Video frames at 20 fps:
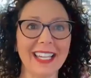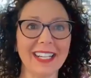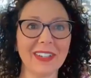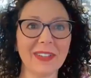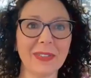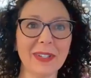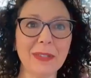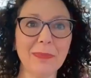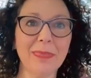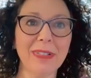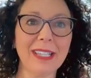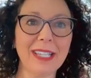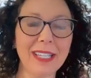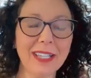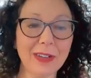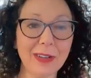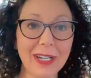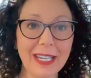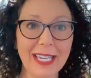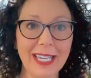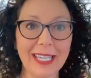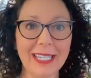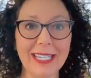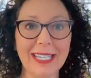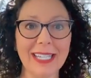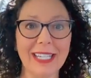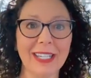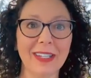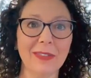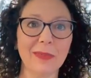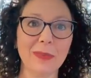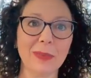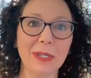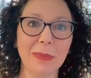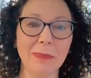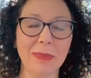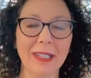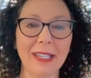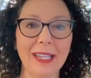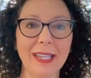on a replay, go ahead and hit
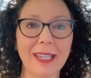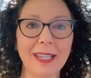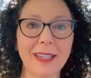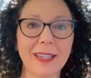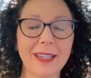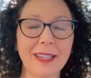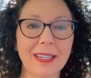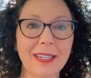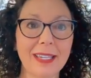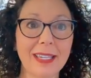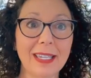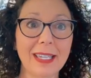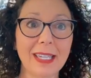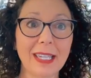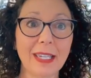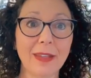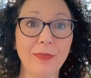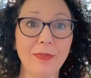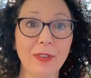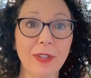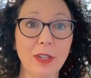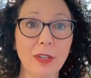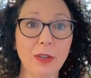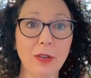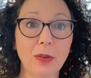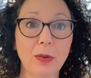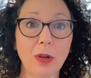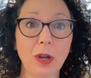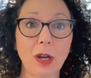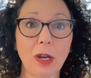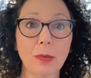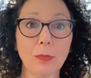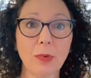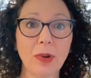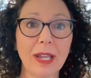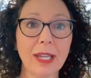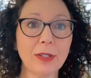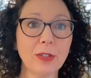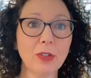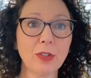replay. If you are
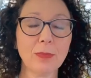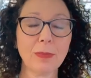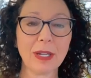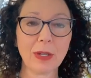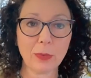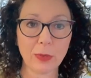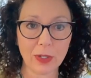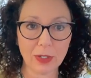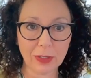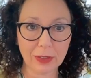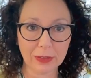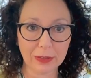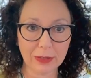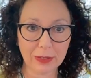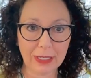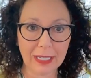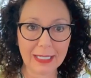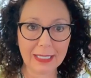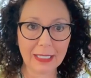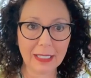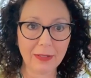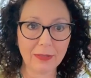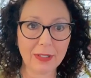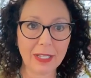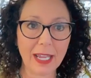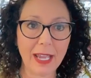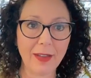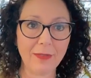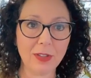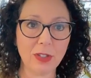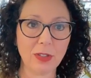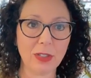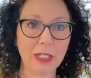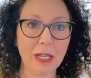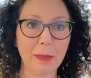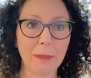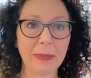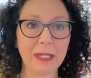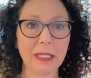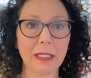brand new to my world, I'd love to have you
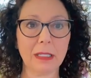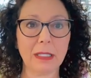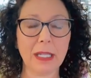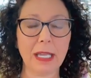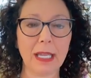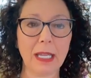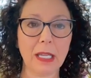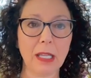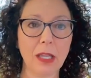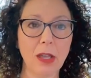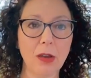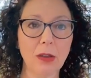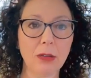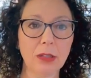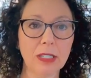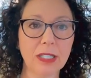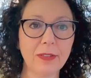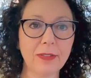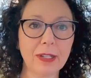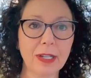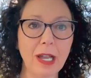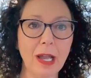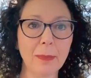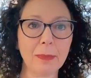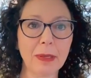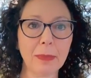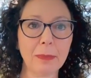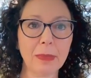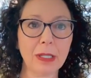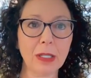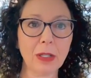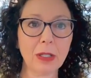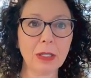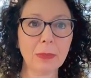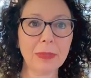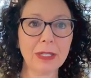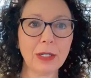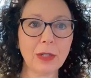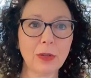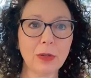stop in and say hello. Leave a comment below.
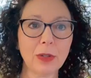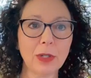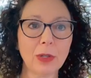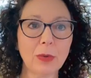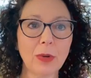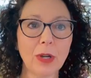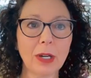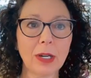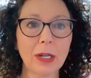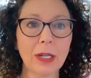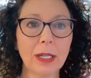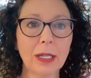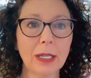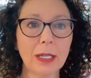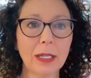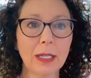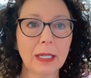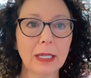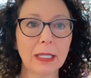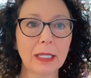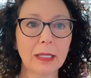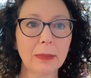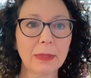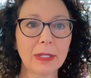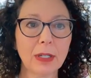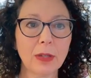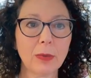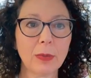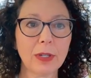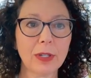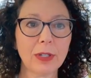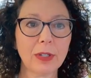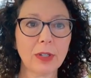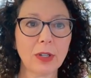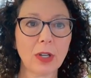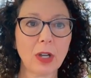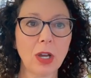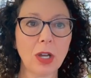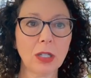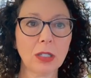Let me know who you are. Let me know where
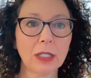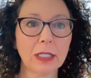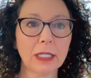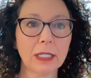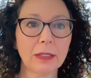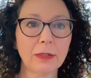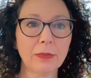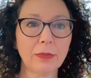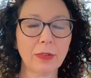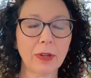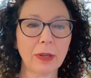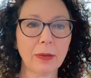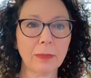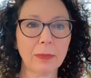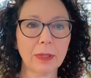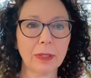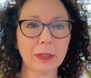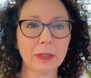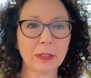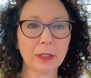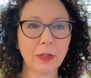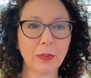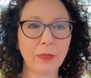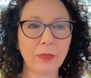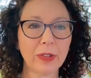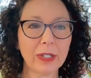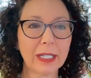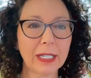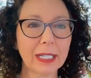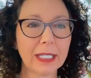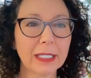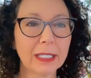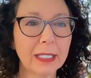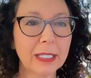you're calling in from. It's so funny, I